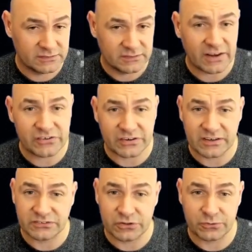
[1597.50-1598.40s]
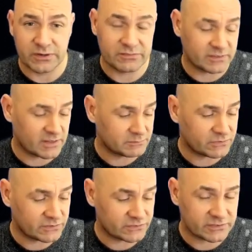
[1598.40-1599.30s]
Actually closer to 11 times
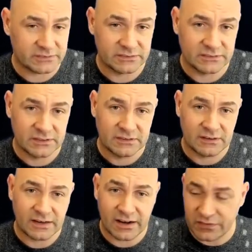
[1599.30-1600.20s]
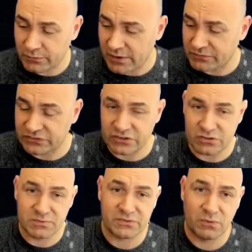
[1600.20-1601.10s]
faster. I don't think we have to see
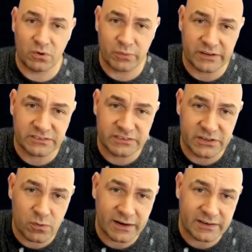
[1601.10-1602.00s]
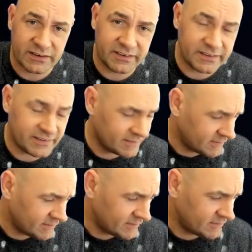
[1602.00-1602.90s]
too much more. We can see quite clearly
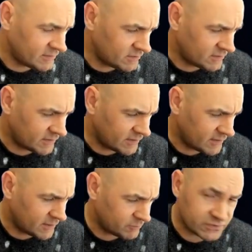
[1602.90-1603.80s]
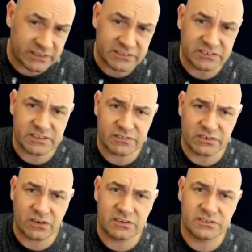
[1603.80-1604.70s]
for
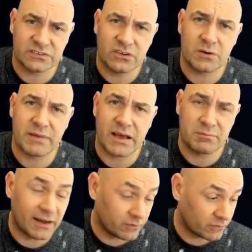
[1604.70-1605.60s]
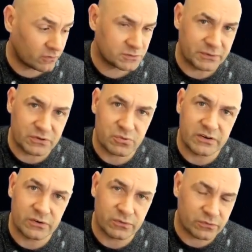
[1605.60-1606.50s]
$67, not a bad buy. Look, it cost me
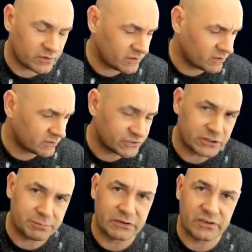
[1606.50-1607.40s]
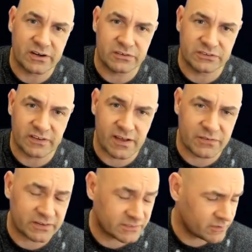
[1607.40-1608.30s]
$20 or $30 shipping to get it to South
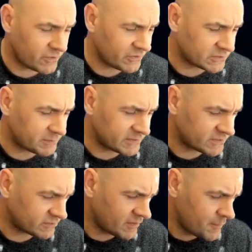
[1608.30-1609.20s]
Africa, so very expensive.